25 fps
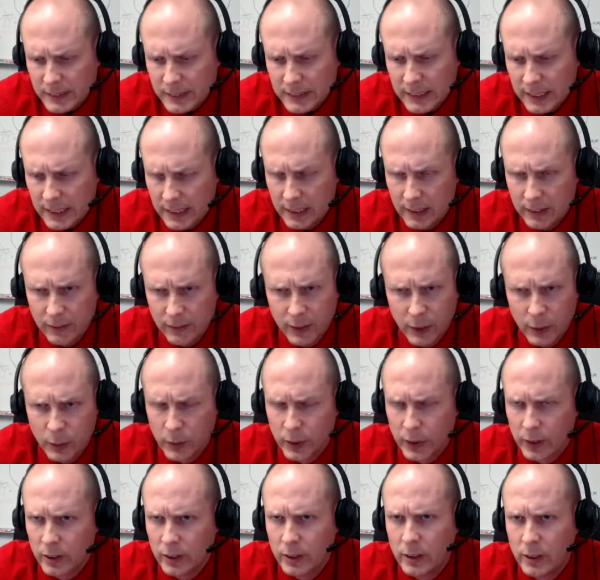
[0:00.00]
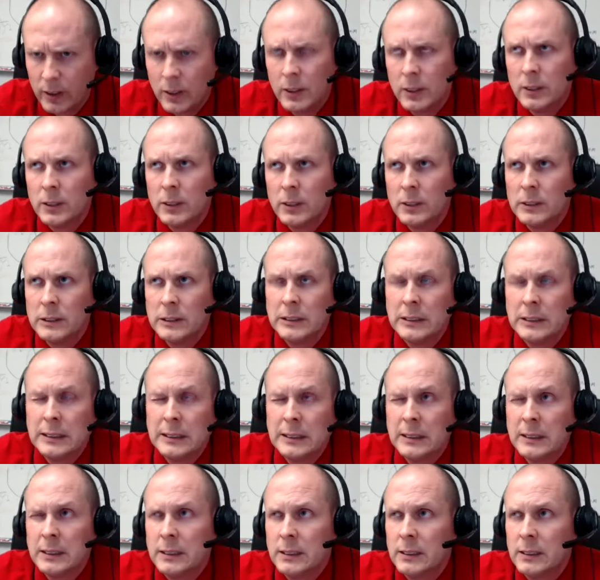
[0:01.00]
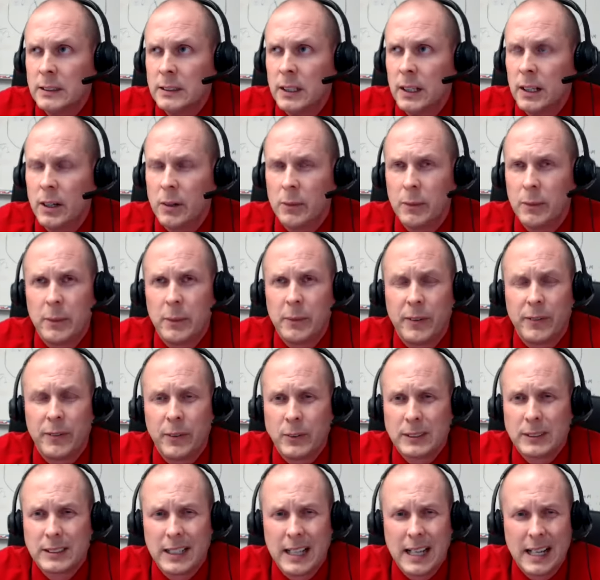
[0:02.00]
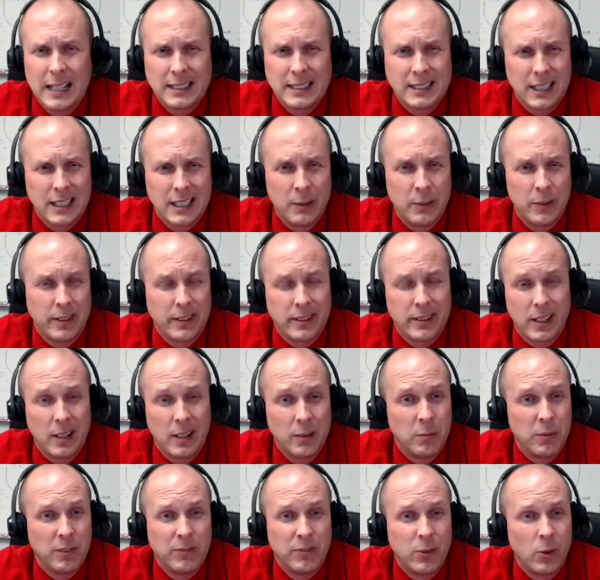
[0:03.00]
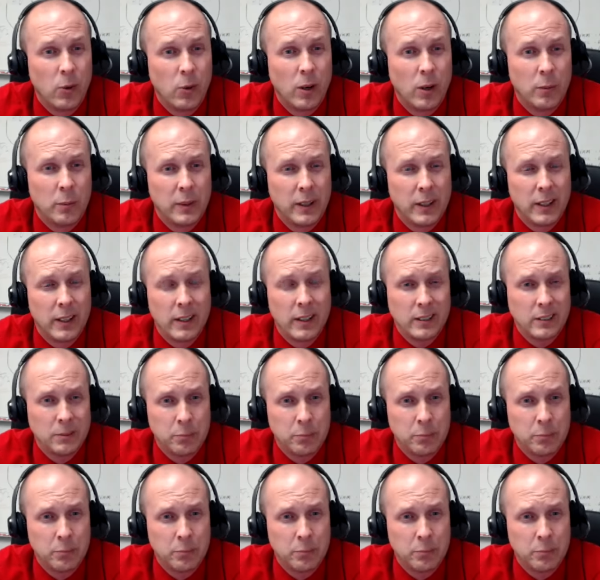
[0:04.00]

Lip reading: And if you were, I don't remember if it was last time or the time before, but